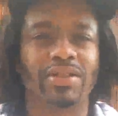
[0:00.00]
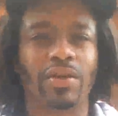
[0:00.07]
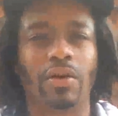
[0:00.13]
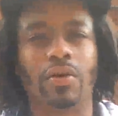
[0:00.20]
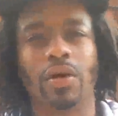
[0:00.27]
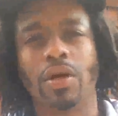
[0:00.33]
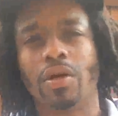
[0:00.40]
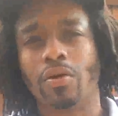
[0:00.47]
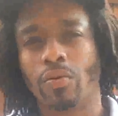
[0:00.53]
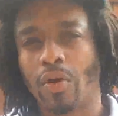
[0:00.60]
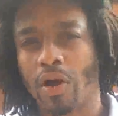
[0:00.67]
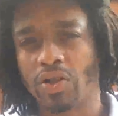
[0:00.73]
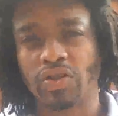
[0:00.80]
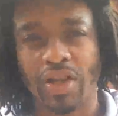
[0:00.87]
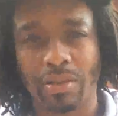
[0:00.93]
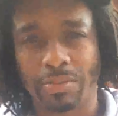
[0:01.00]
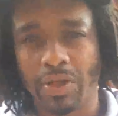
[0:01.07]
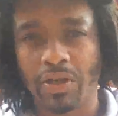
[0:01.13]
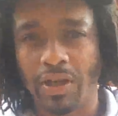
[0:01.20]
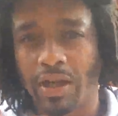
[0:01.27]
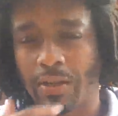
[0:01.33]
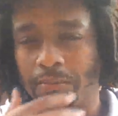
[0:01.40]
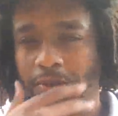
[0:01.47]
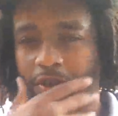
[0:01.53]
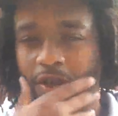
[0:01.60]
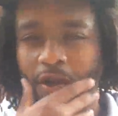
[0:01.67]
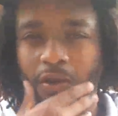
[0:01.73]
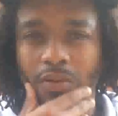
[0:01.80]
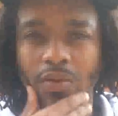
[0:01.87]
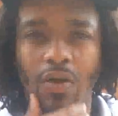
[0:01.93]
So we're all trying to build up, you
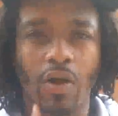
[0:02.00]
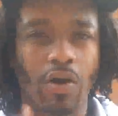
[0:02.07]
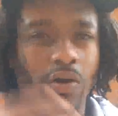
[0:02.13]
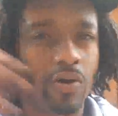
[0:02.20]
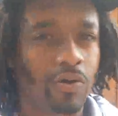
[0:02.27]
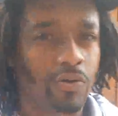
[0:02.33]
know, our